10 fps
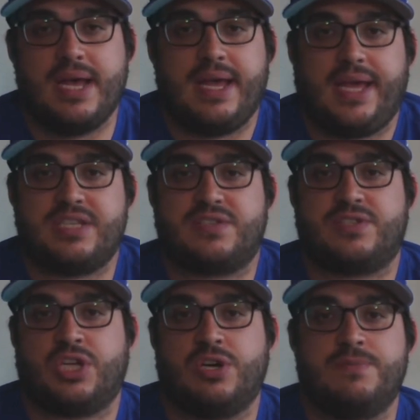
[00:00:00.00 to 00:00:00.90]
as
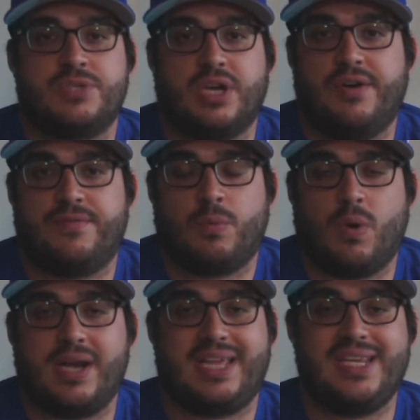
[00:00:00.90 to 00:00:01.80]
terms of
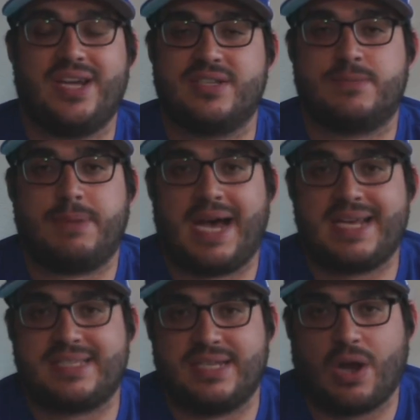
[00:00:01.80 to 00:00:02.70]
what he does
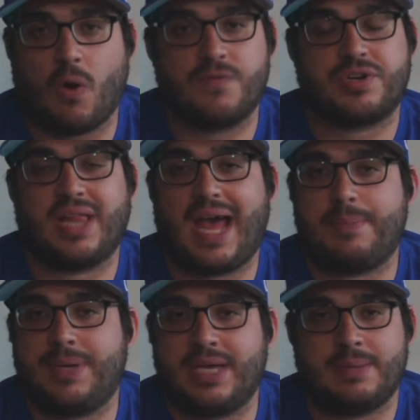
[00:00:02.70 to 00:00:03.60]
best in
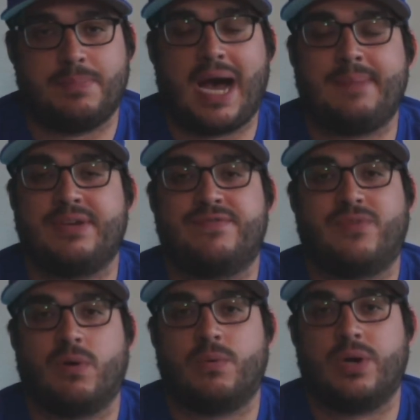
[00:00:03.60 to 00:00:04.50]
overlapping and bombing
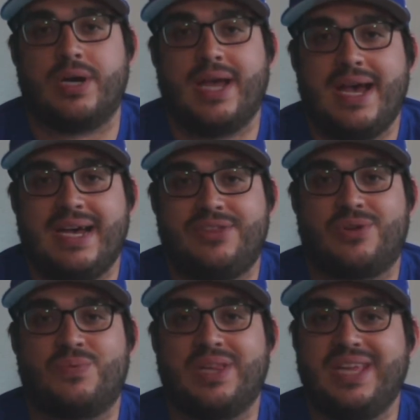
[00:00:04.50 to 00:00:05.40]
forward, there
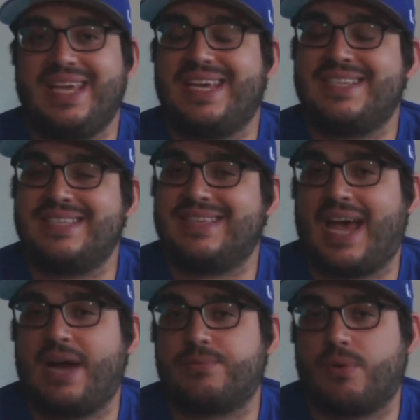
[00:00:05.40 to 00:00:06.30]
really isn't
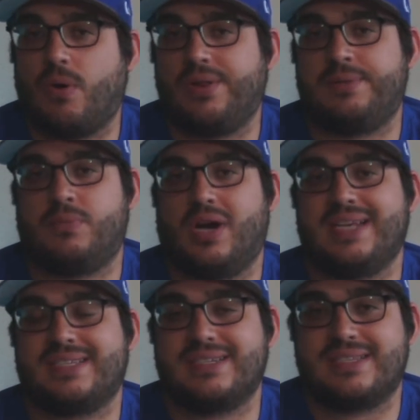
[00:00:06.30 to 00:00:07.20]
that role in
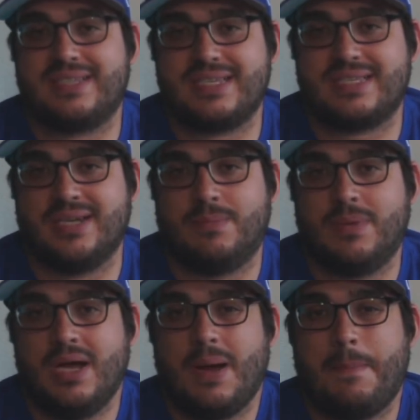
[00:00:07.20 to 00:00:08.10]
Maresca's system.
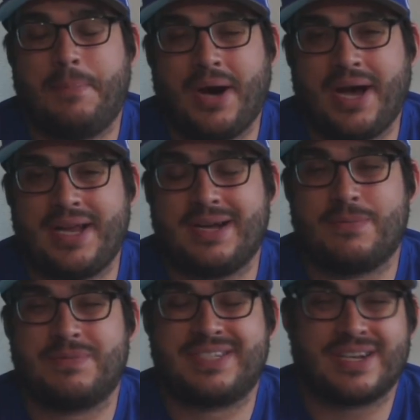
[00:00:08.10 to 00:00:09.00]
But
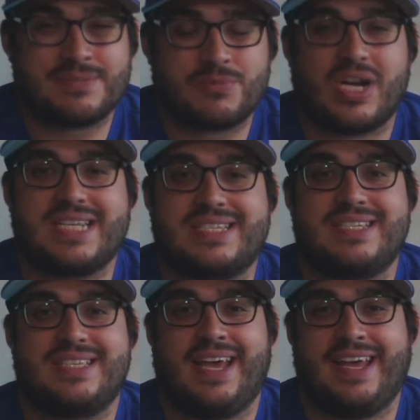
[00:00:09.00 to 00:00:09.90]
does Maresca
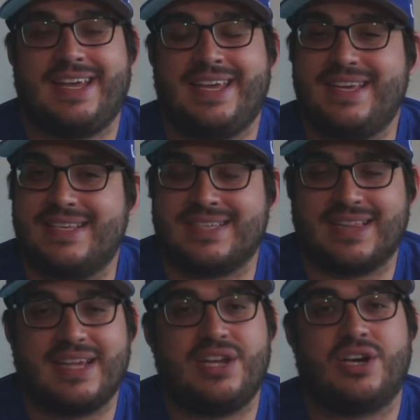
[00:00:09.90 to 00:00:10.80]
say he is a
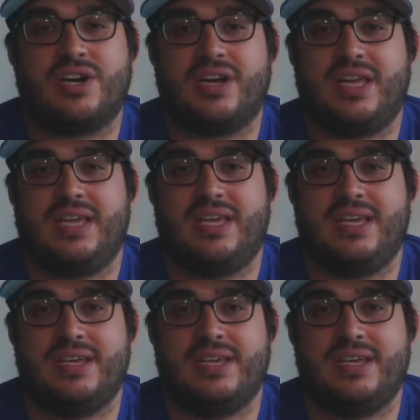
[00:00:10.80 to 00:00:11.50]
leader? He